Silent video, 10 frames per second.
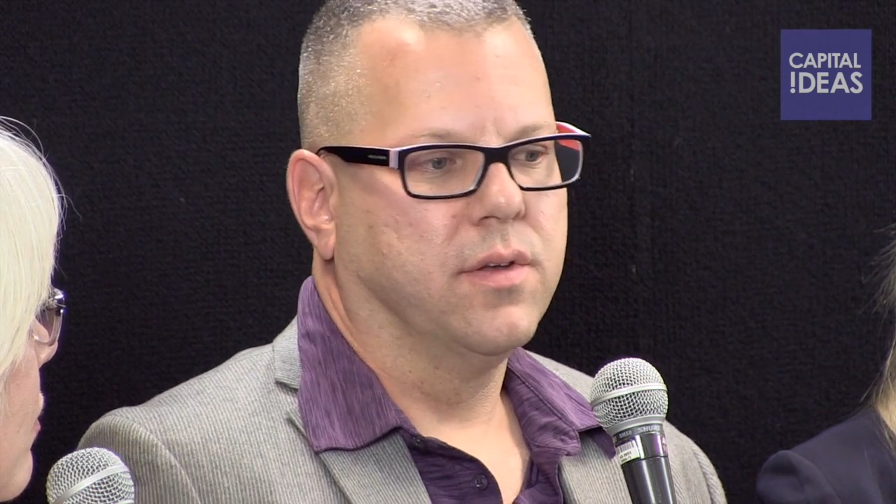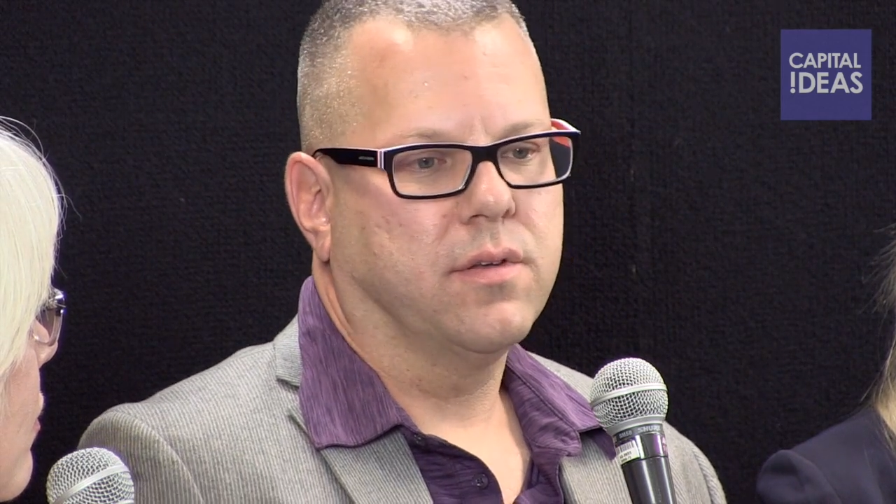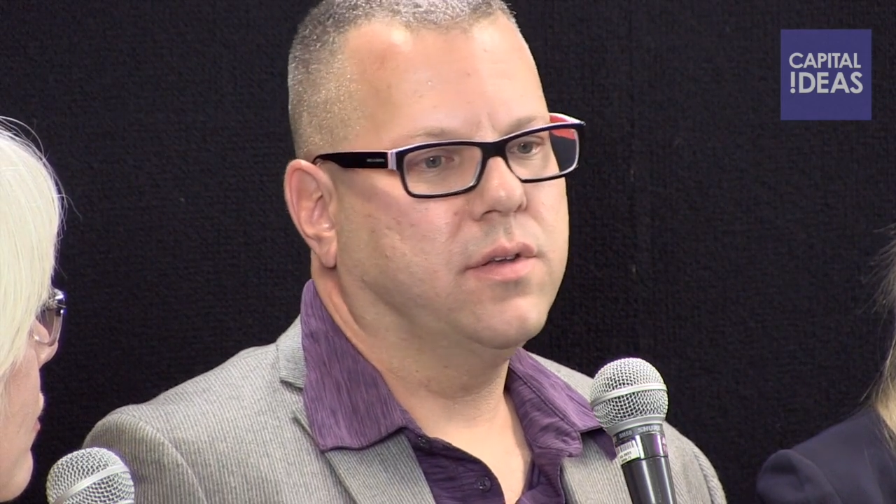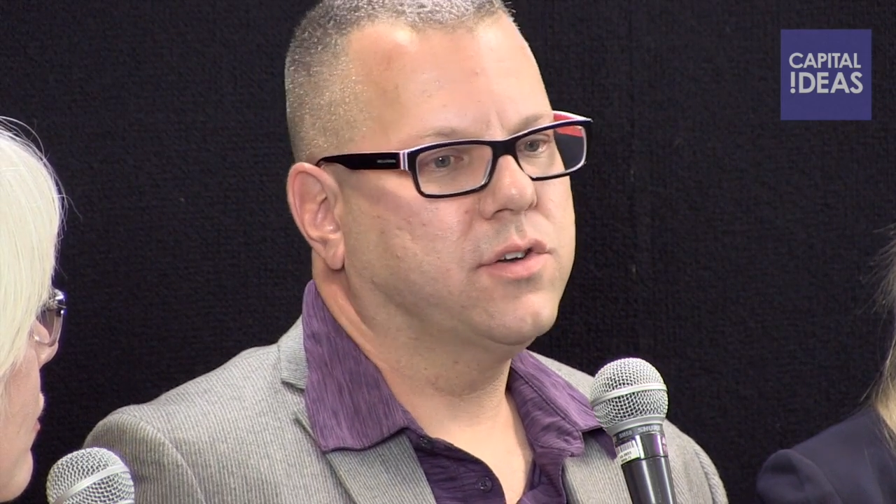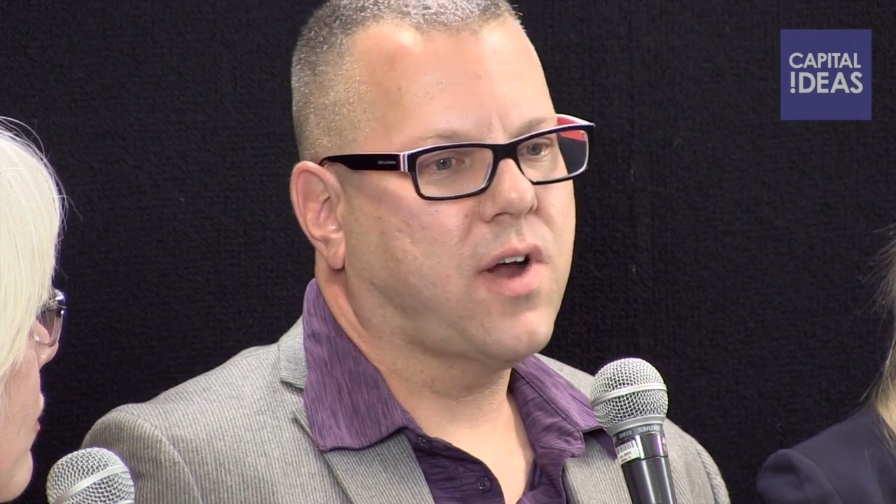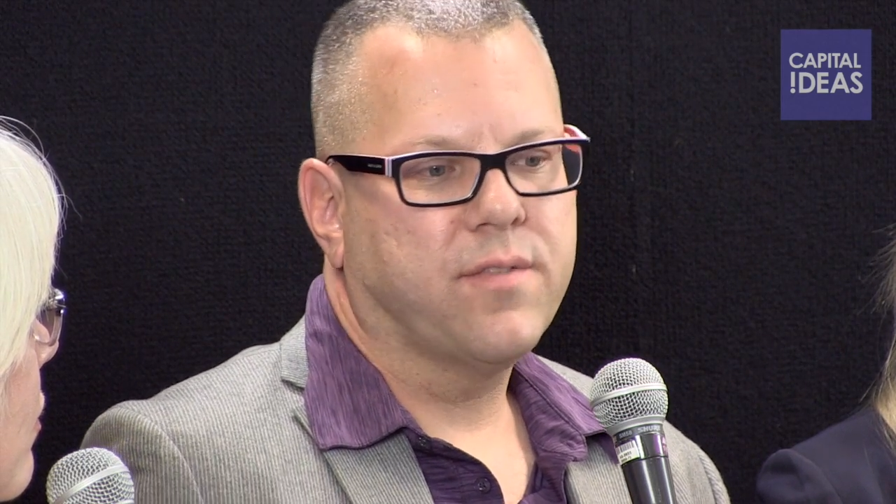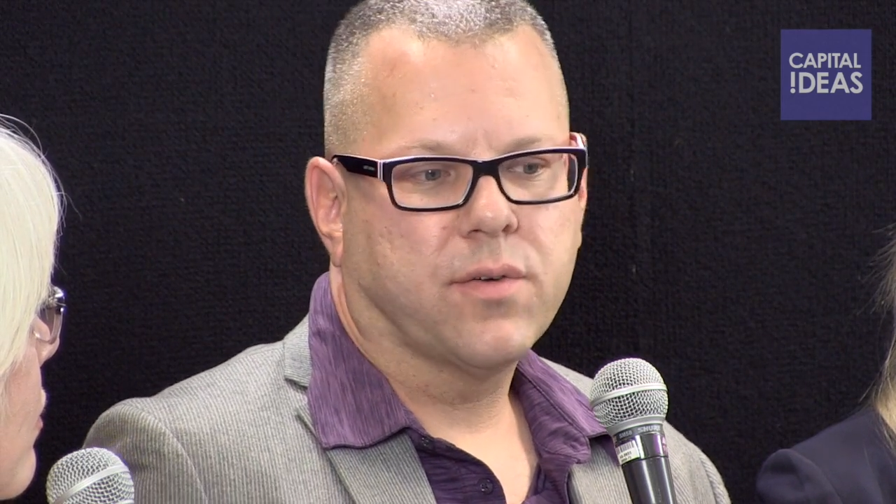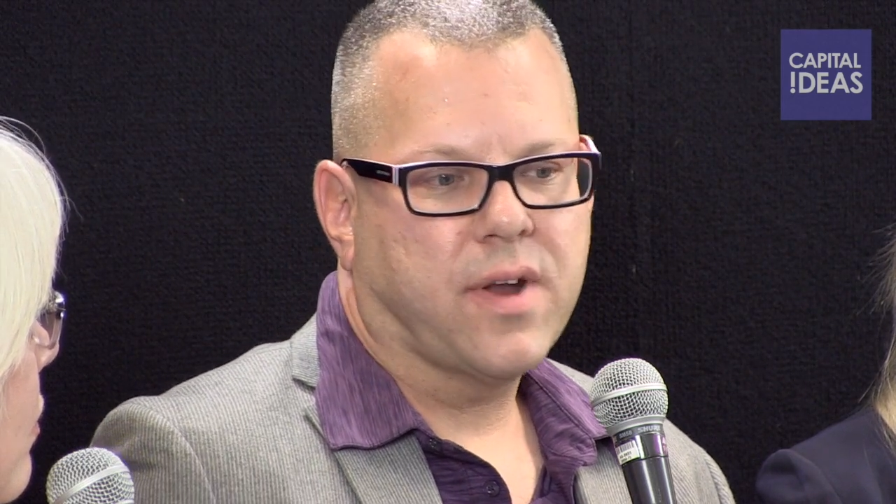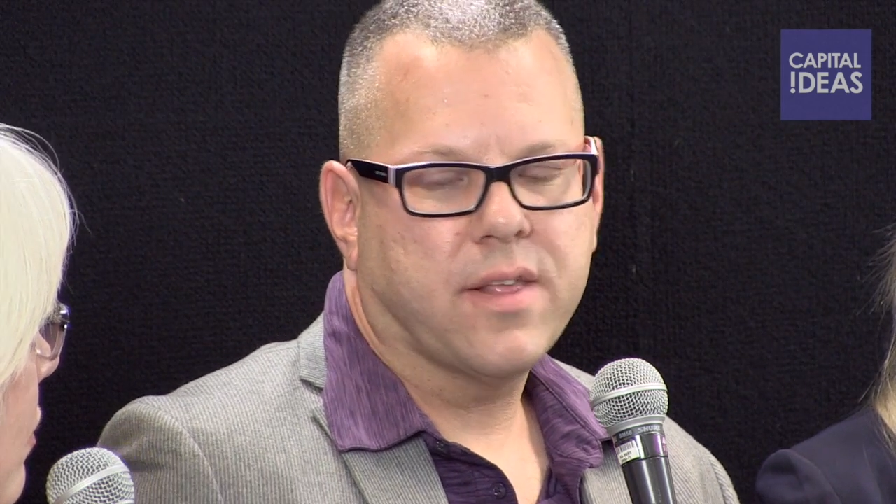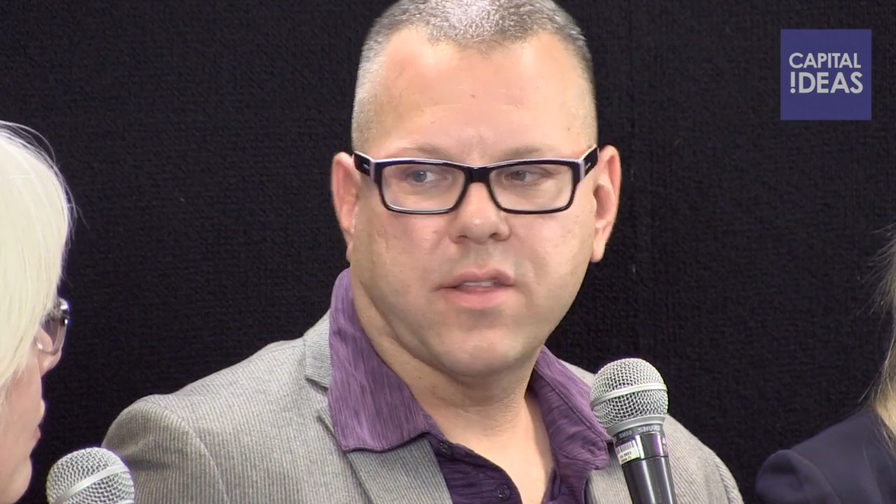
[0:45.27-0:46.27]
can drive a
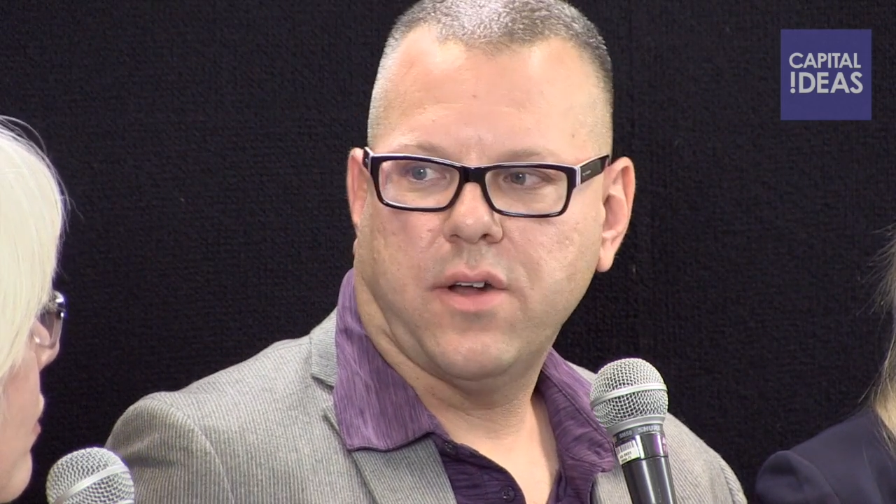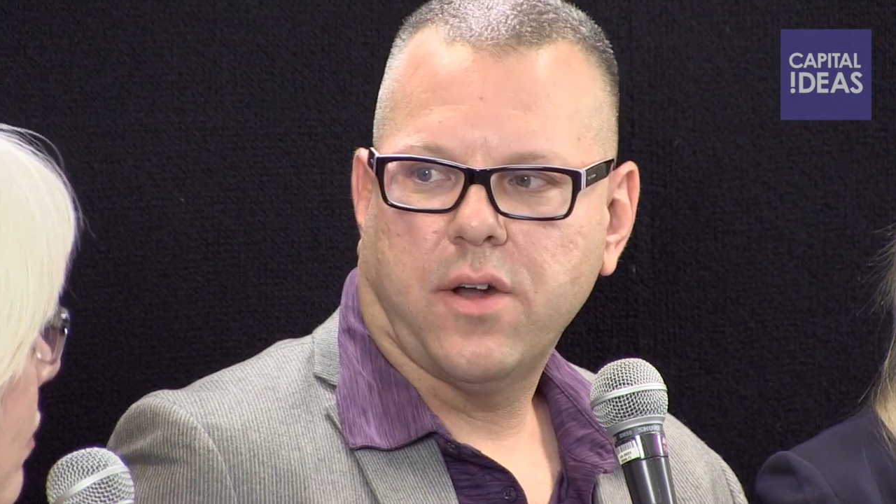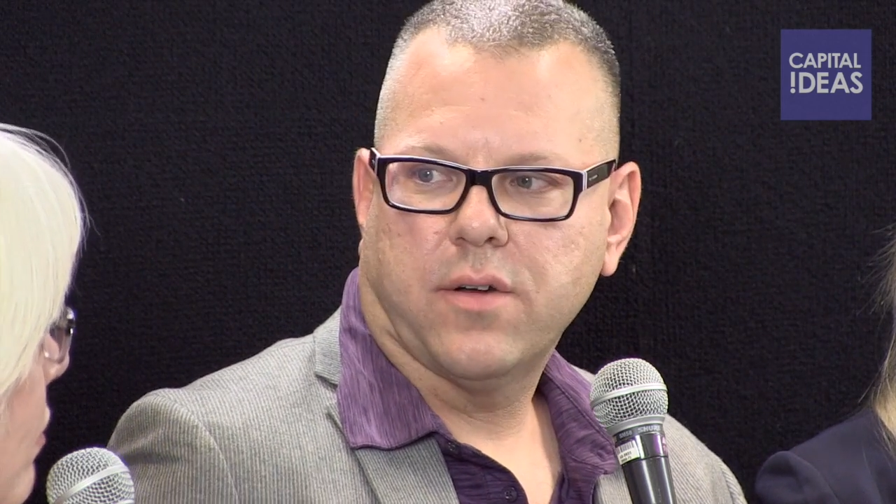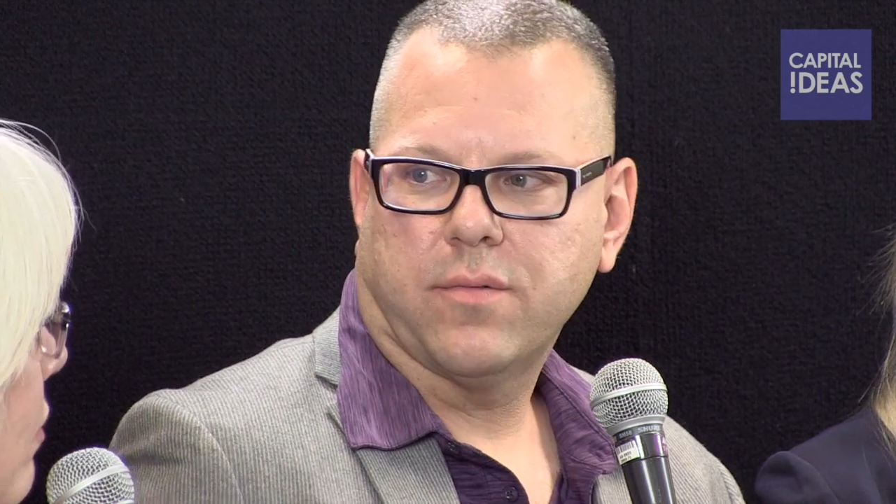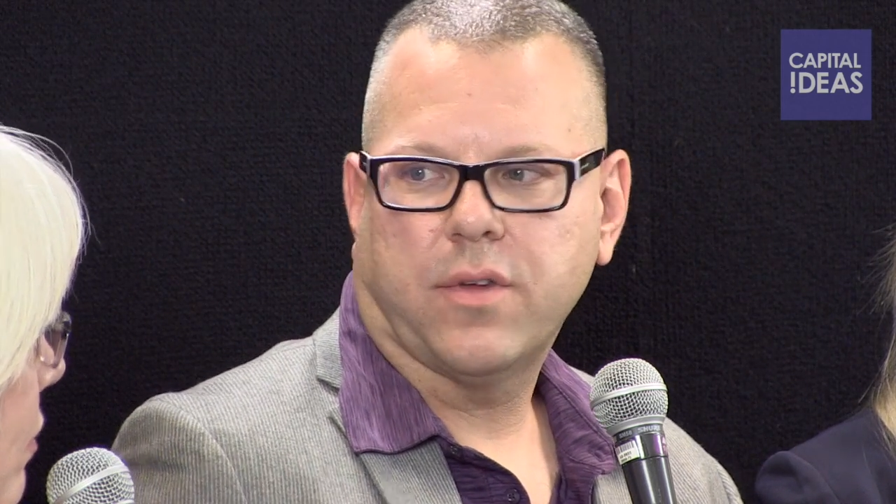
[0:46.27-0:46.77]
race car.